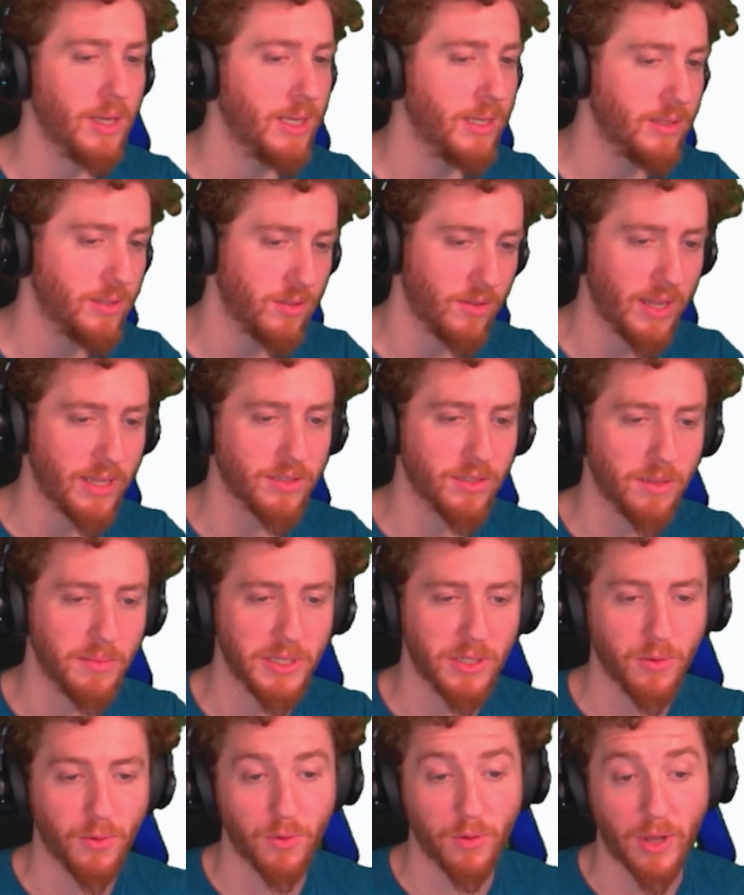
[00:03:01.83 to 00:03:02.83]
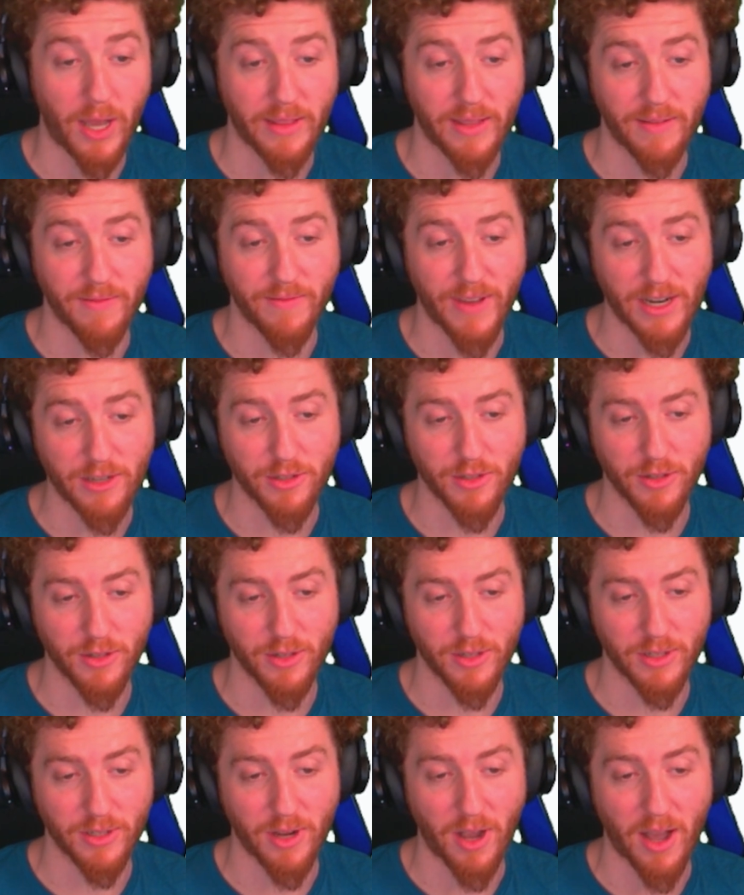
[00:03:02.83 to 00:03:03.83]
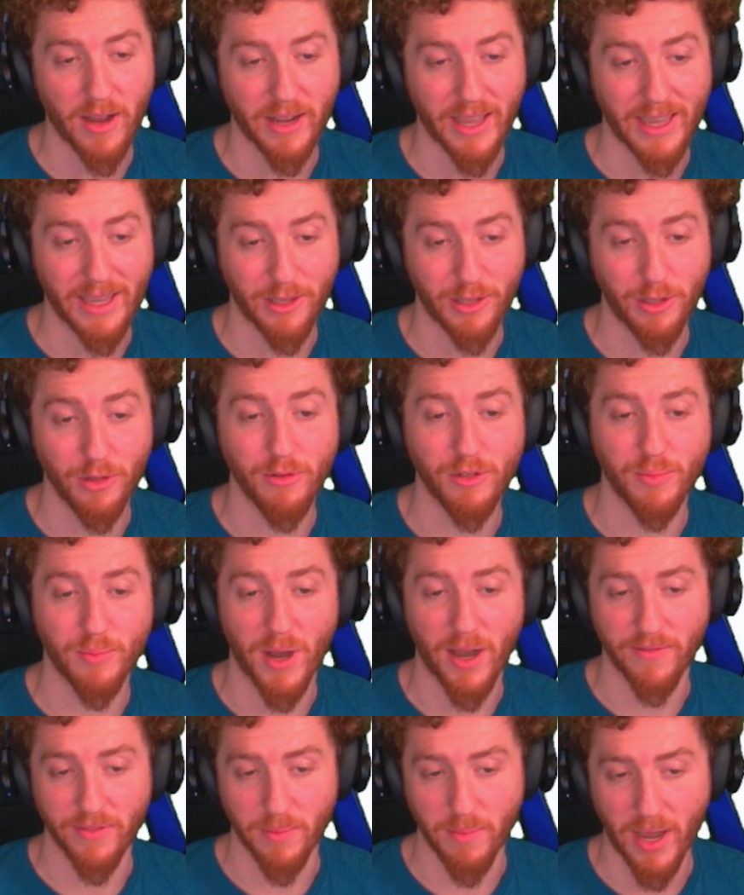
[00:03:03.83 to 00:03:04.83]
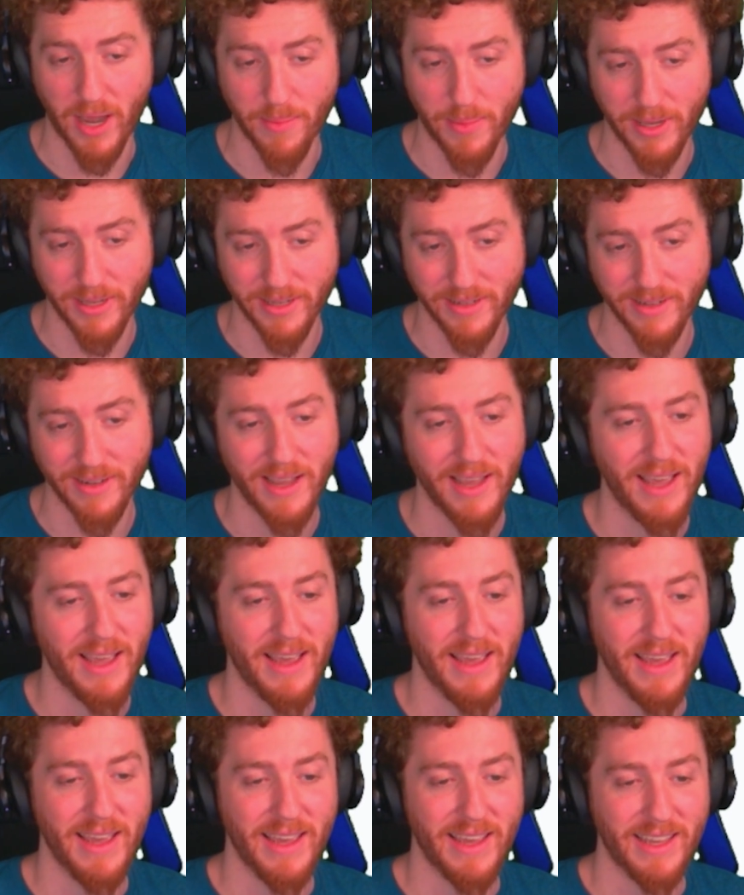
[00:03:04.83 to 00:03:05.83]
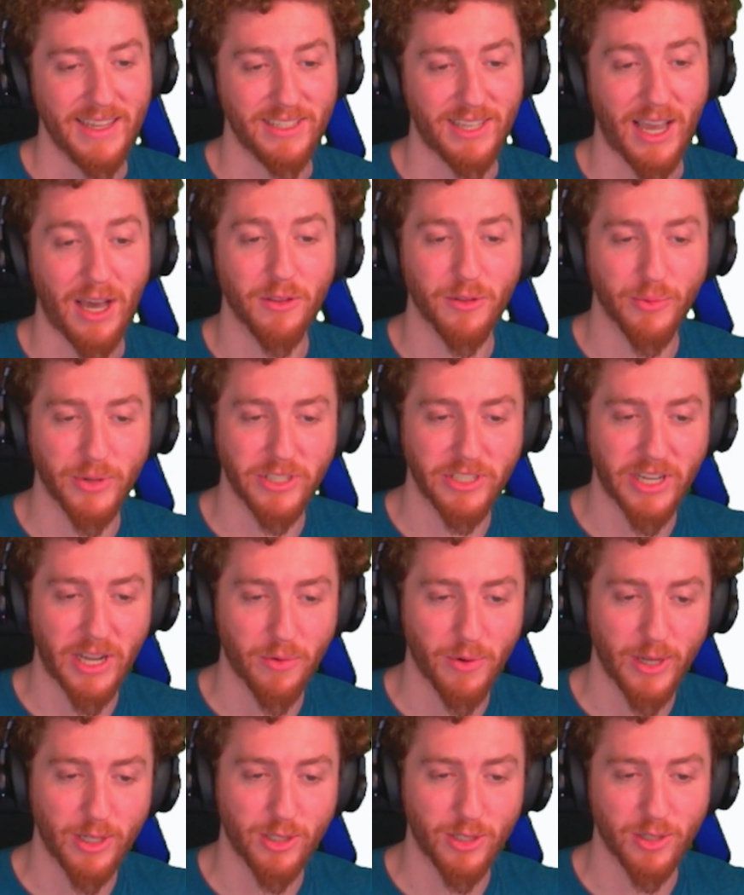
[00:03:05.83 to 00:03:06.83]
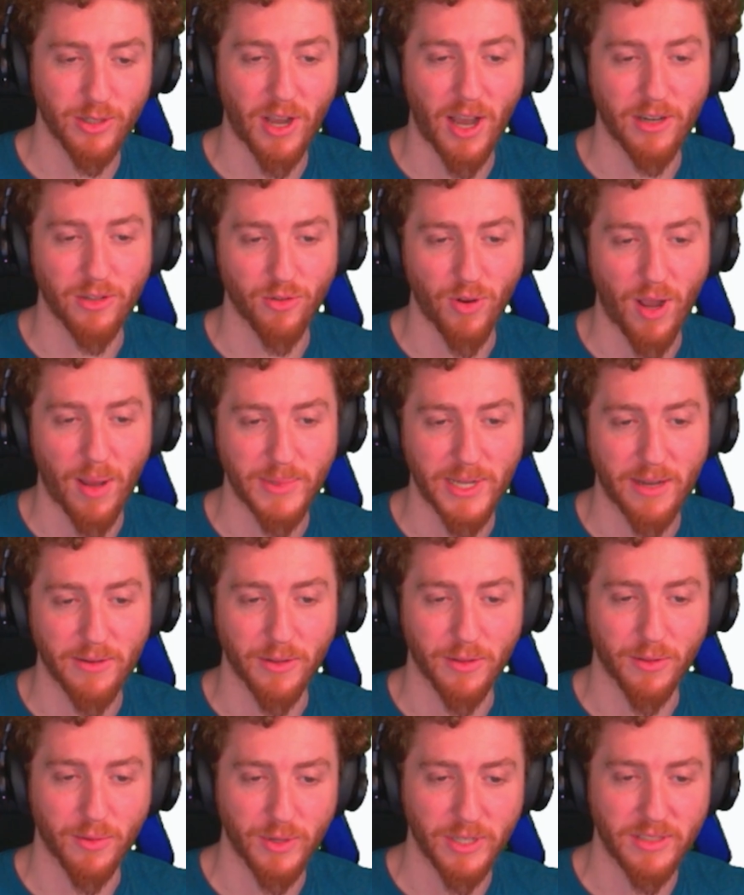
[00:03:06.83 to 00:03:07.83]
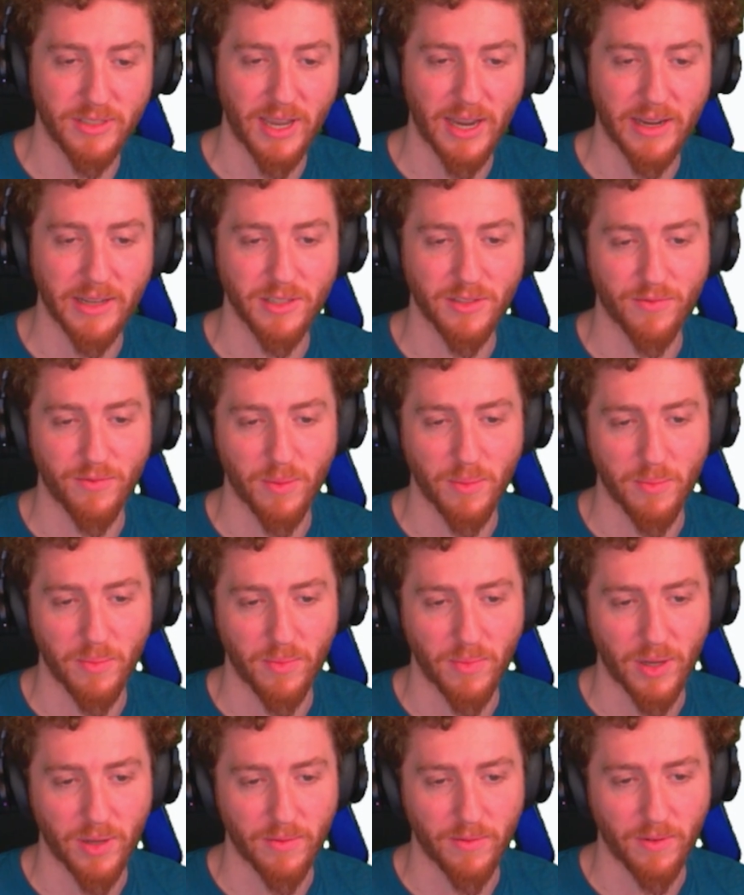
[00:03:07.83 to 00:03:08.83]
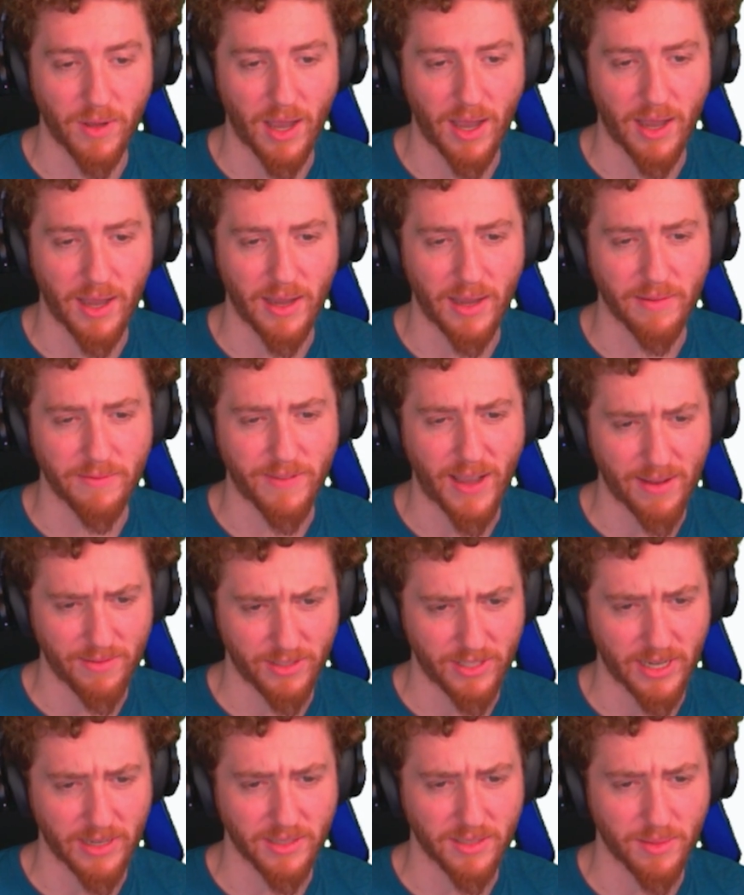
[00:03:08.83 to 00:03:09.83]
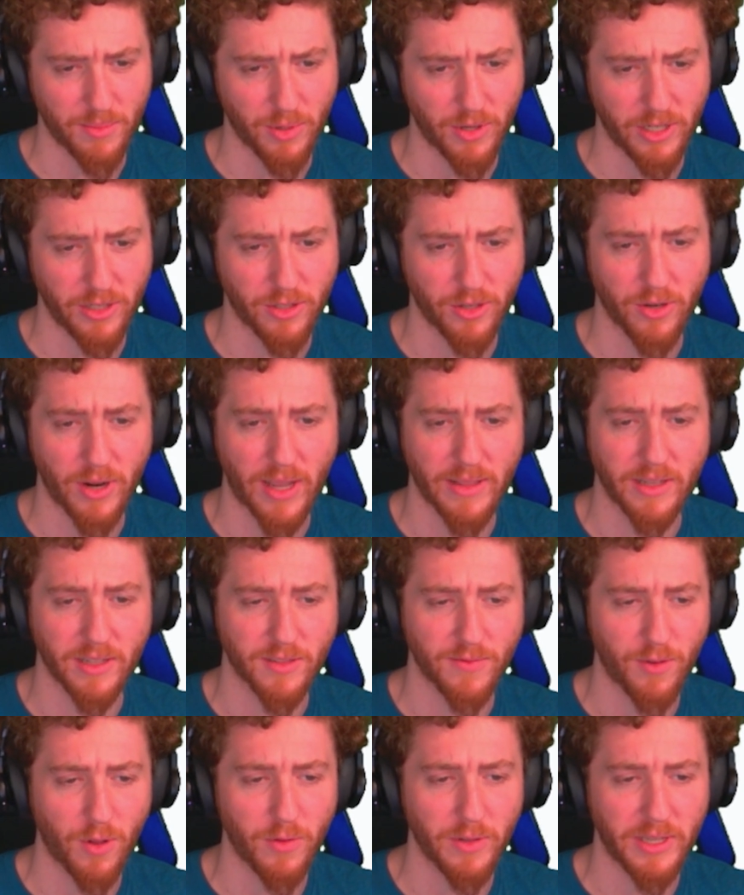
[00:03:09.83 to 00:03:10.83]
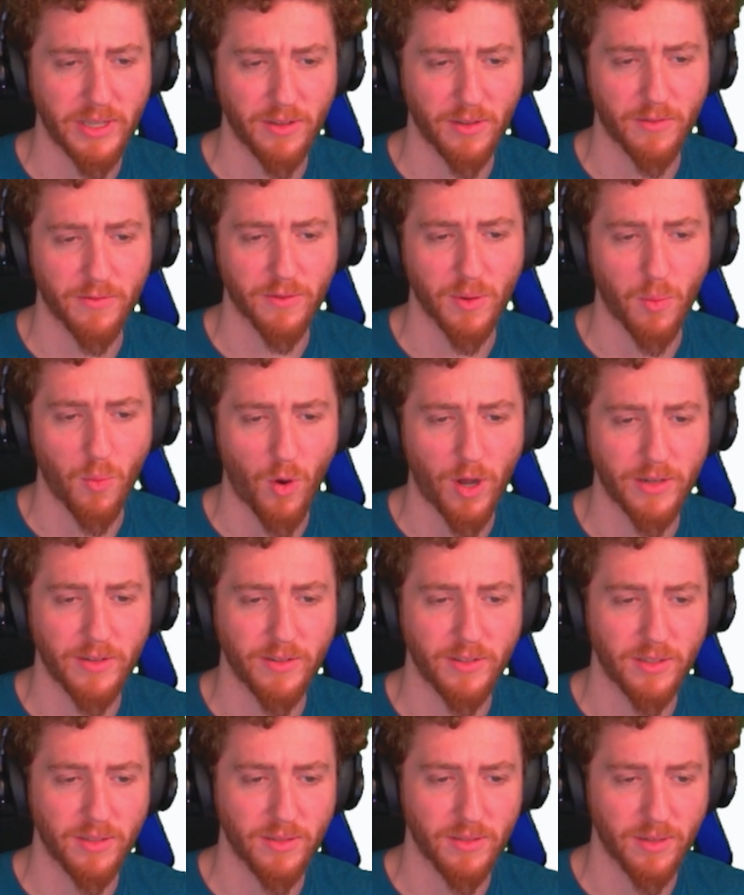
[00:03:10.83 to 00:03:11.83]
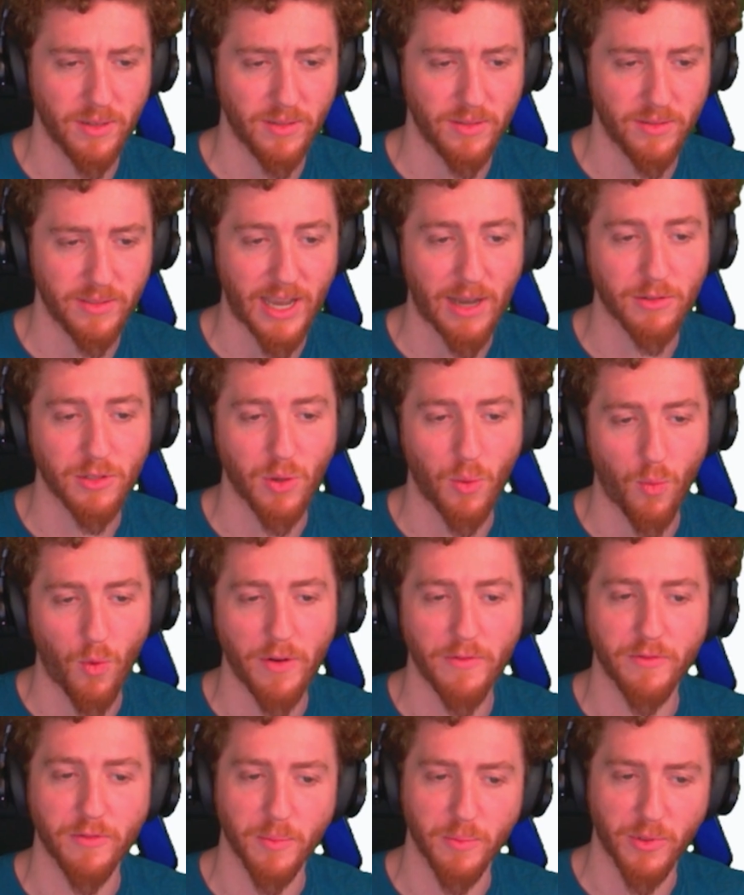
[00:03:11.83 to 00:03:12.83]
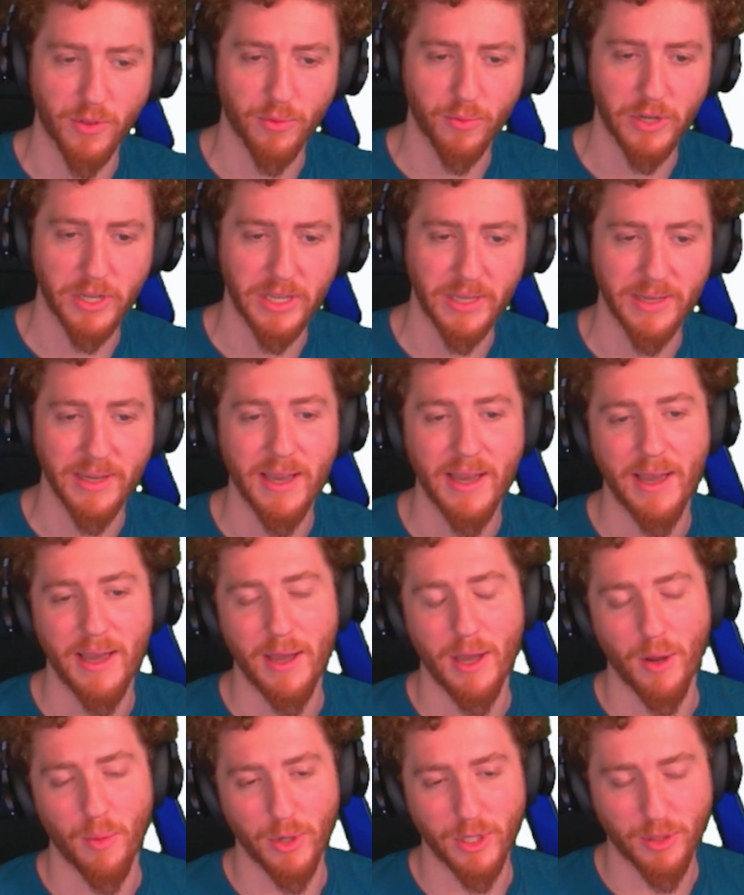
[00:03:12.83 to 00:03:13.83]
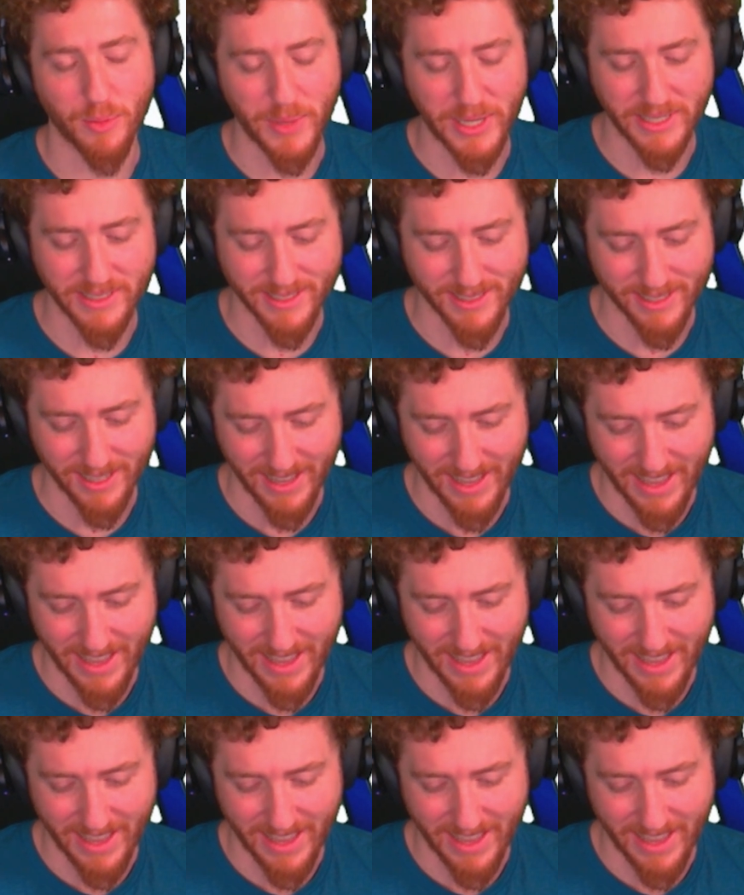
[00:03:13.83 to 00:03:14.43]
so that's going to be cool. And then Venture got a huge buff, in my opinion. His health regeneration got dropped down to 3 seconds from 5 seconds, I'm pretty sure, and then his full heal from 1 down to 1 from 3, which means